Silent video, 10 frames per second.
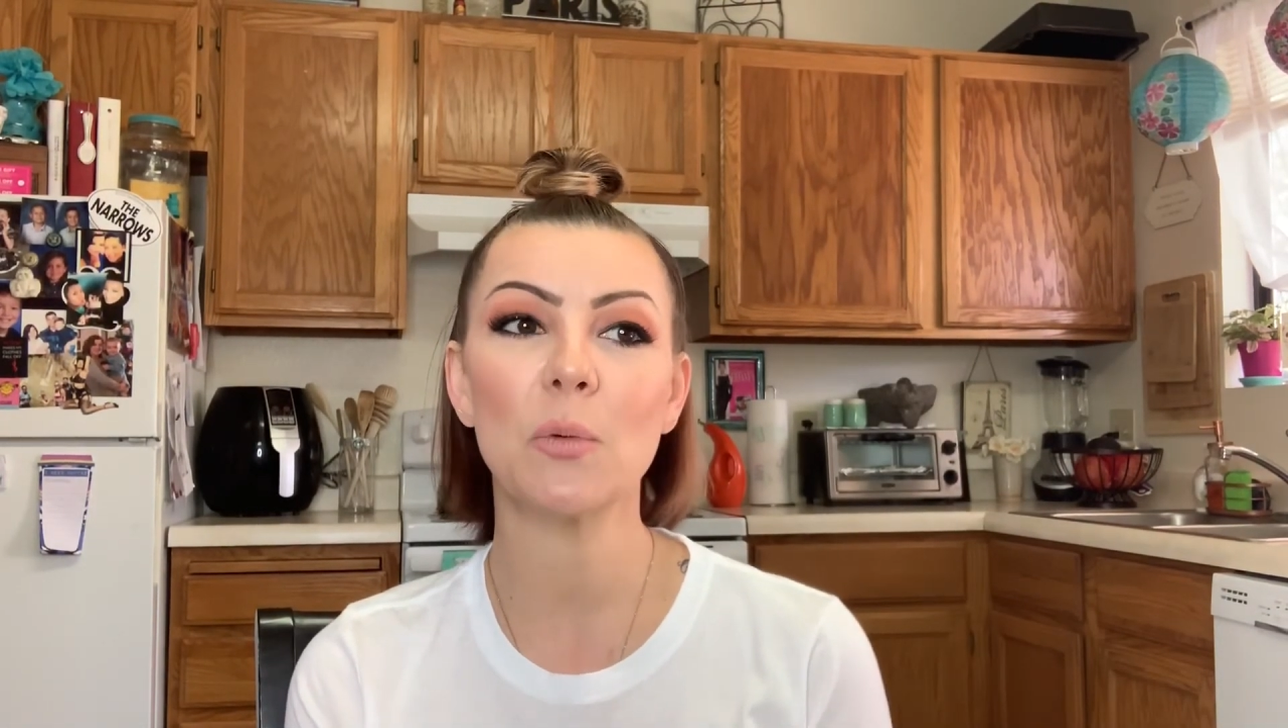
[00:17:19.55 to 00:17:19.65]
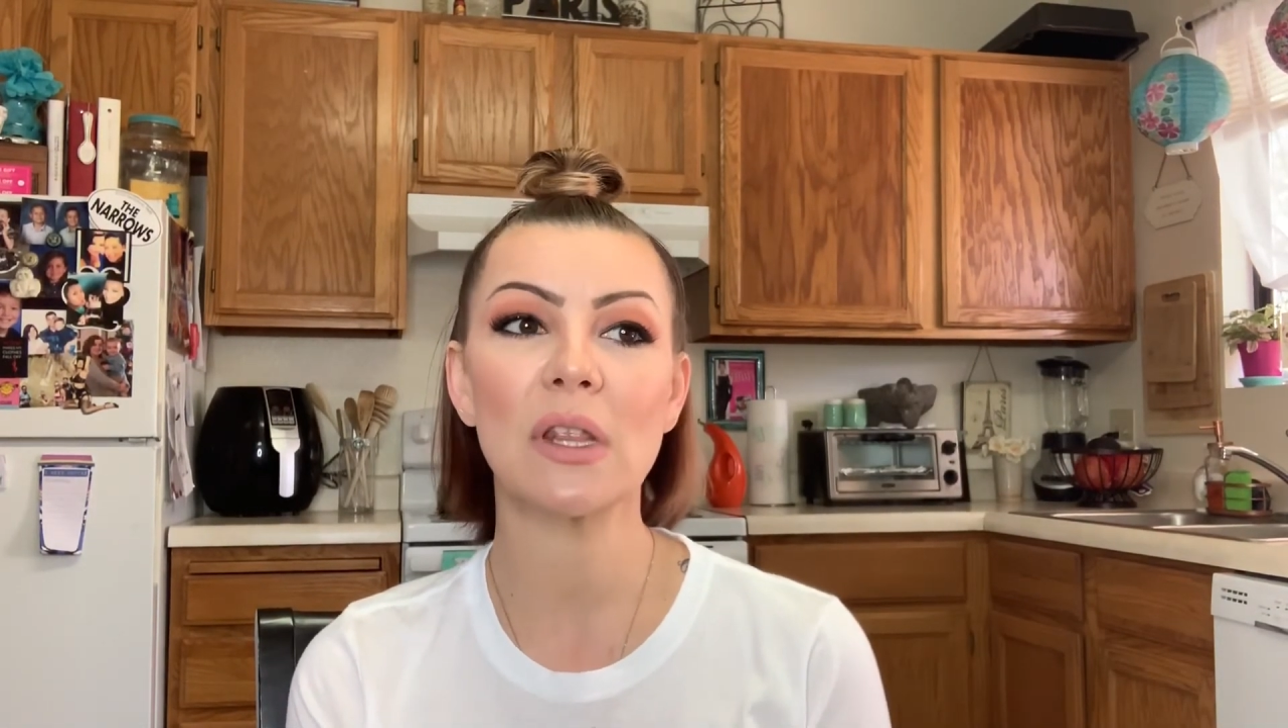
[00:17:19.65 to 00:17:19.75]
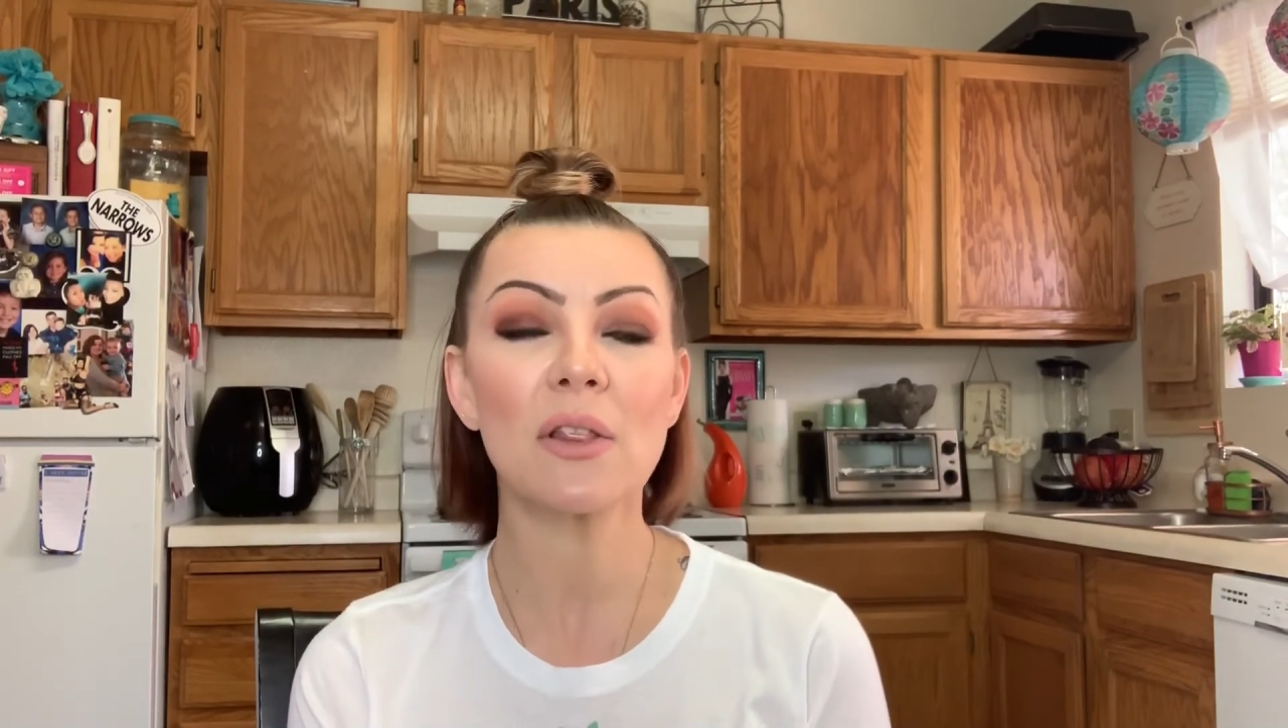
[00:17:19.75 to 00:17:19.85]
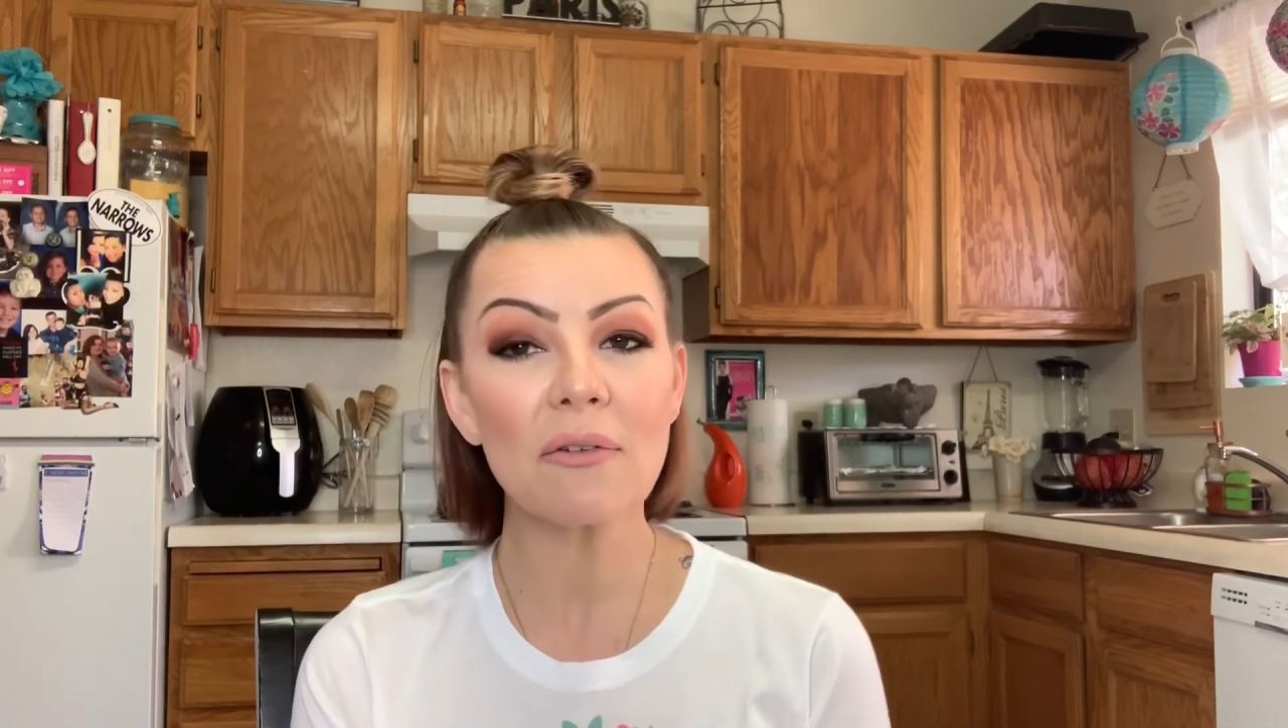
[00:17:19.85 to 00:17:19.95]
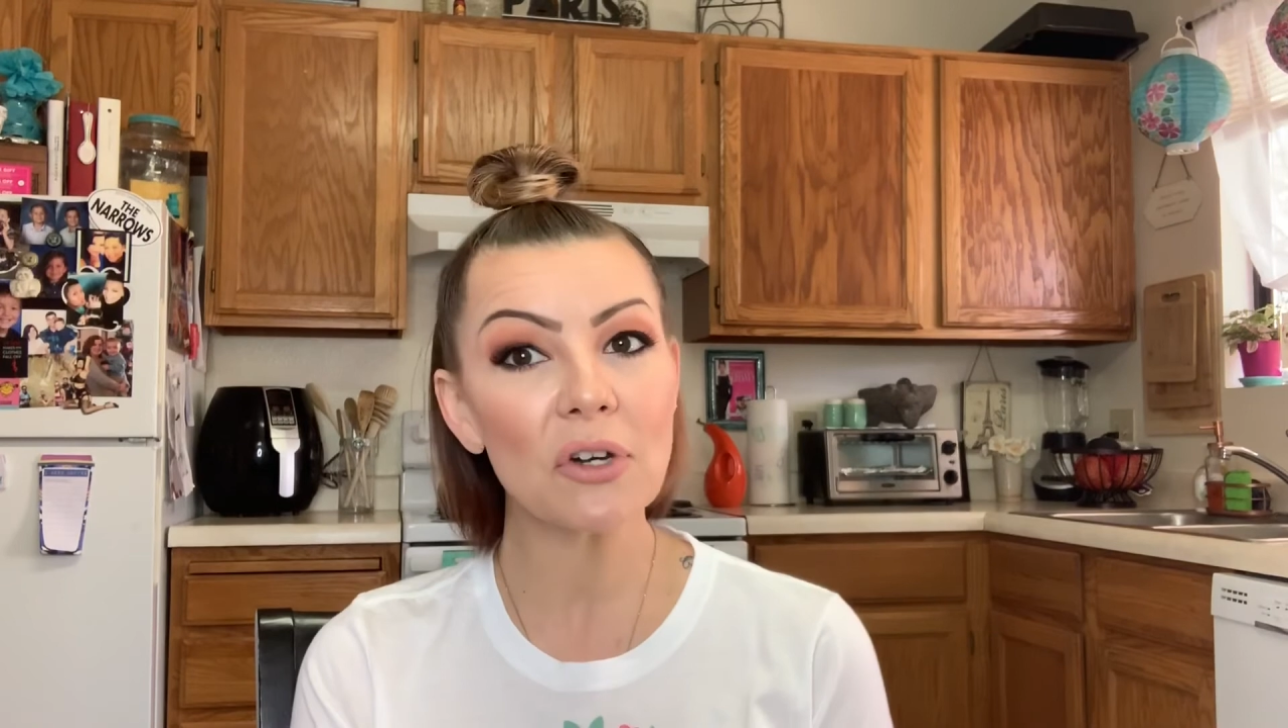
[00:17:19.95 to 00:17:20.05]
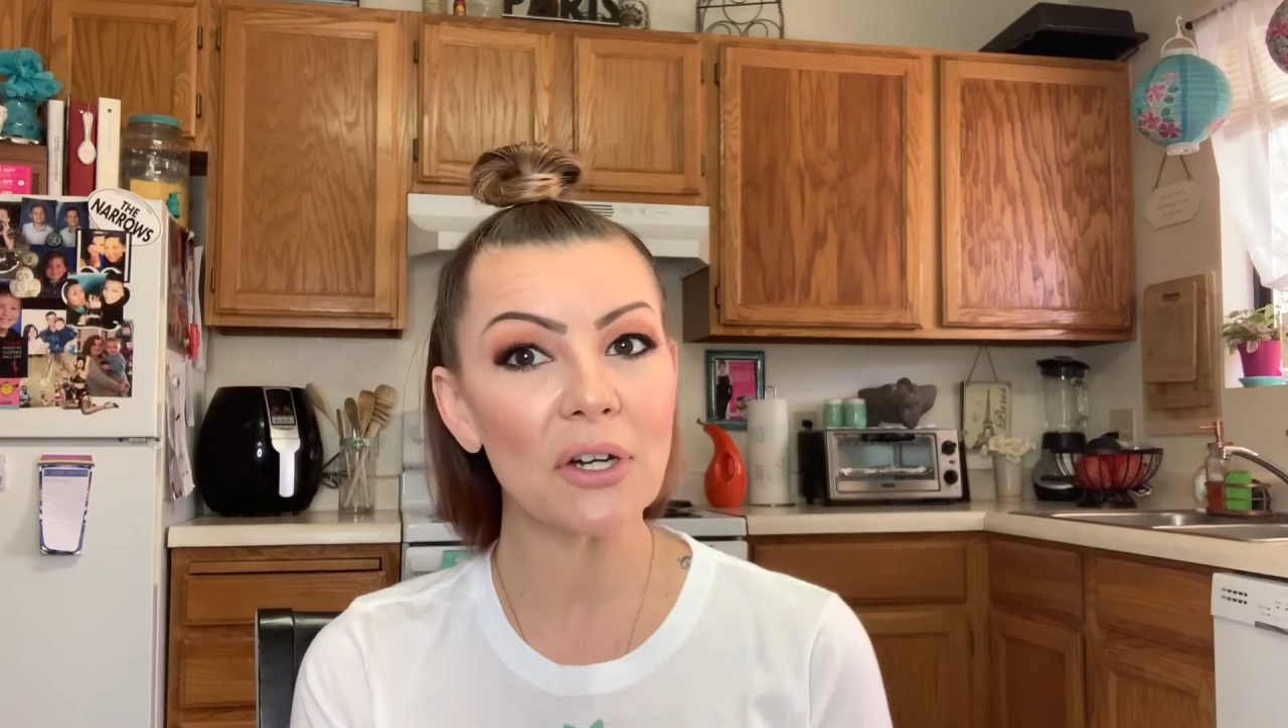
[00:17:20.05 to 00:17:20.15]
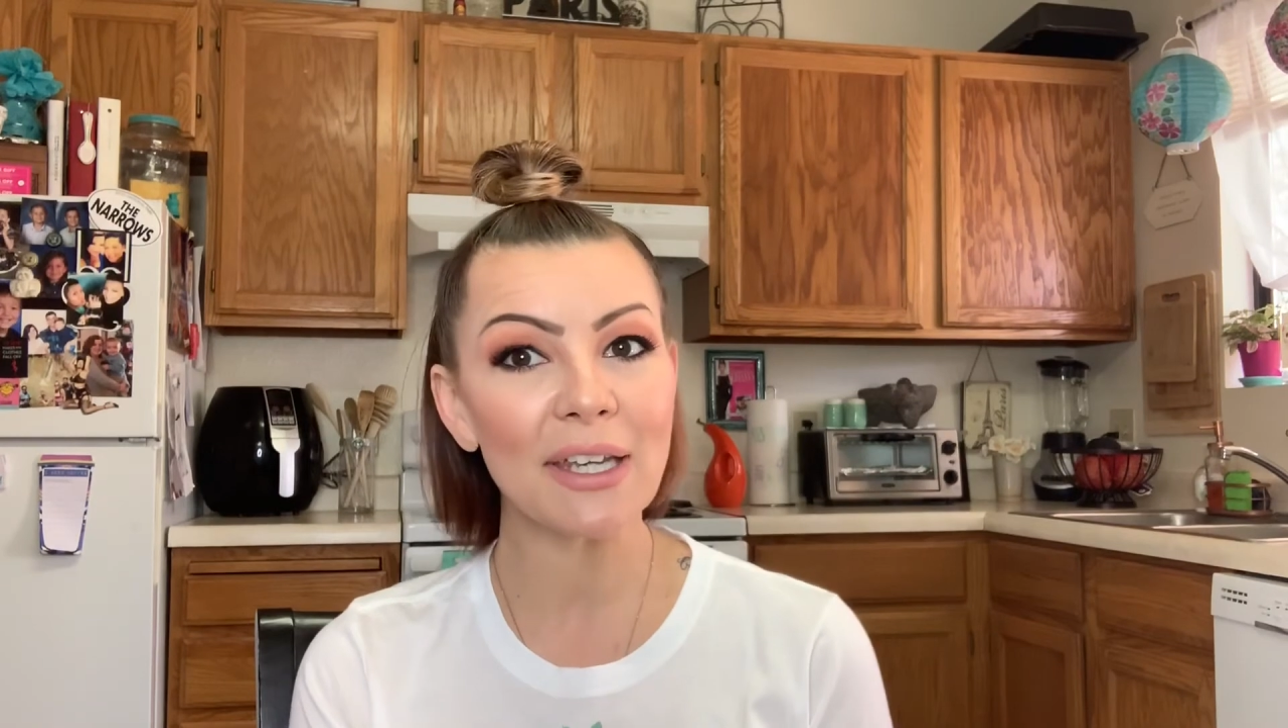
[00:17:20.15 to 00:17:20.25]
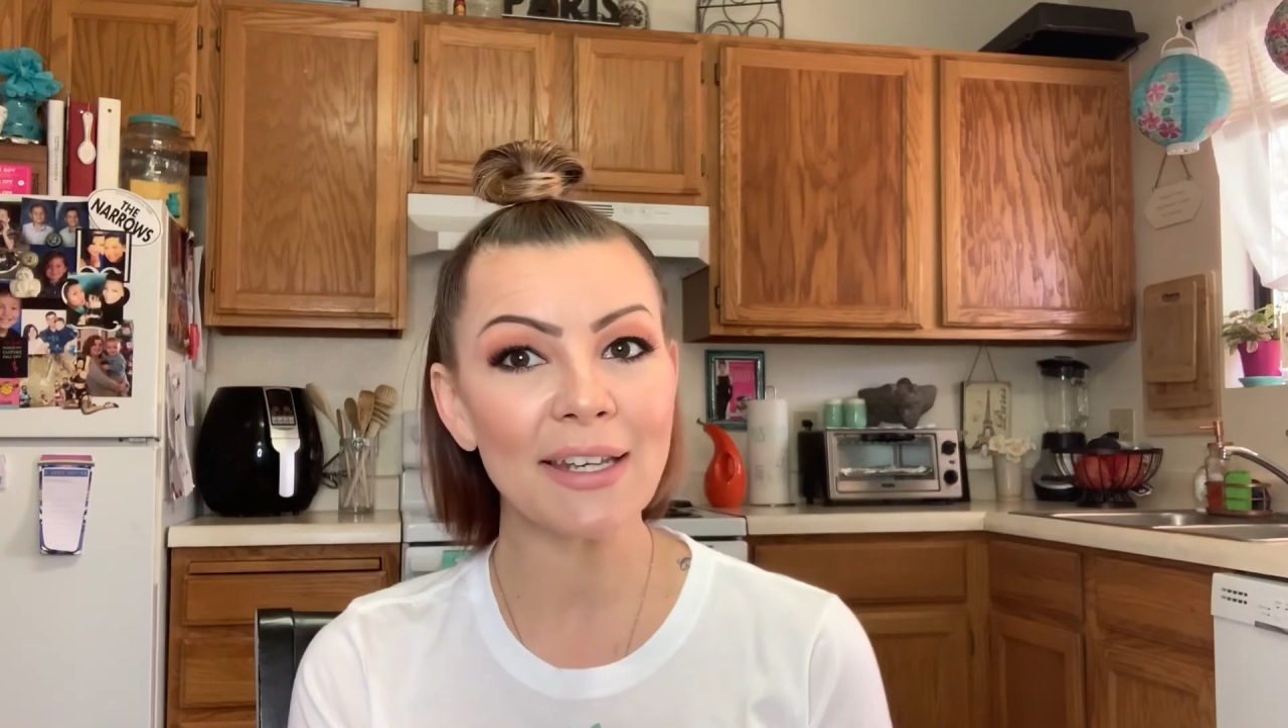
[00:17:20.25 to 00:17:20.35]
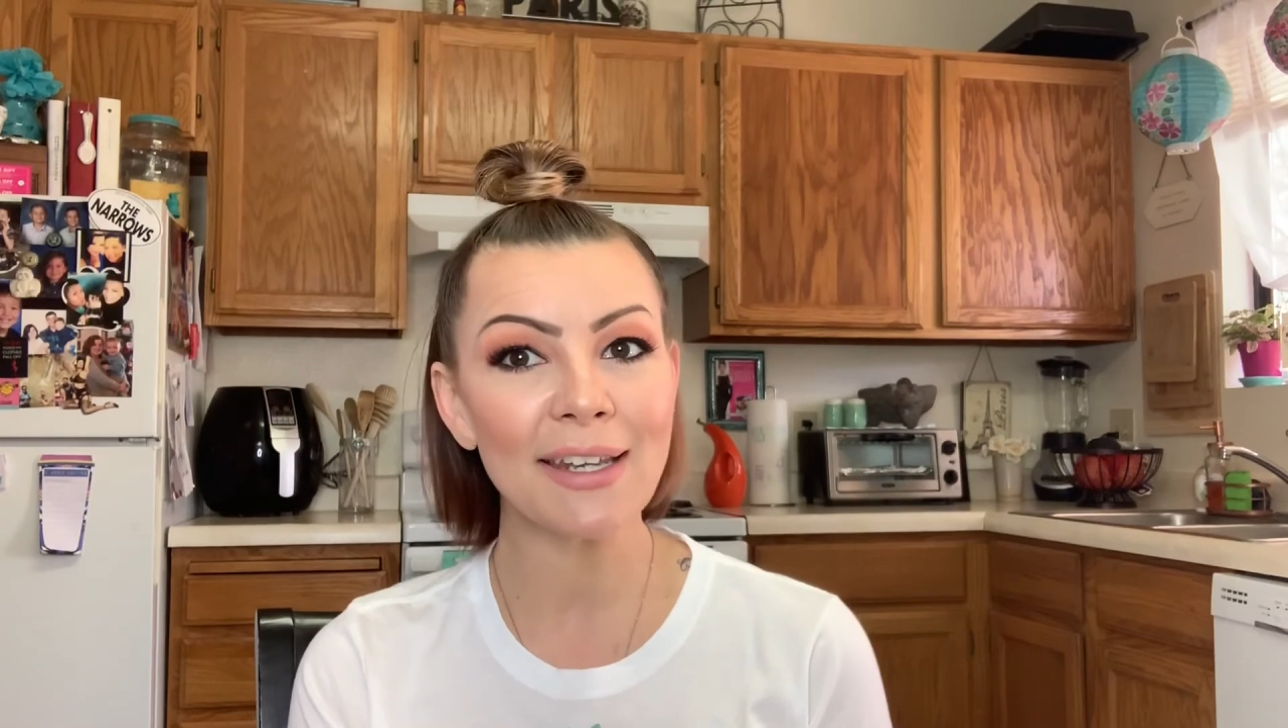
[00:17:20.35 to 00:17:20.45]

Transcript: We love cooking